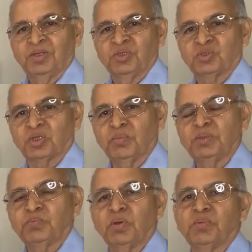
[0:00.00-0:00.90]
Some
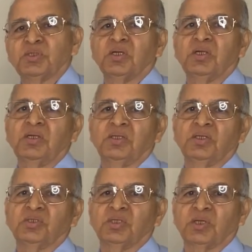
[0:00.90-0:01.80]
information
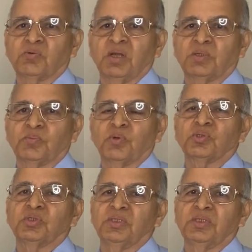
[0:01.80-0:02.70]
is required for
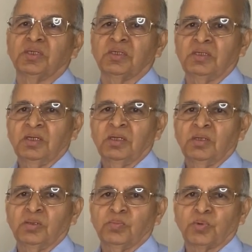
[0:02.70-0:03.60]
senior
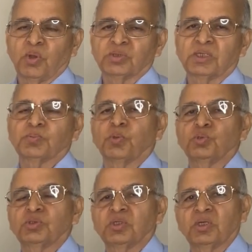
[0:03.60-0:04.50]
project
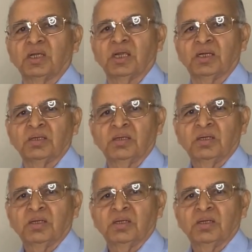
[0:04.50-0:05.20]
sponsor and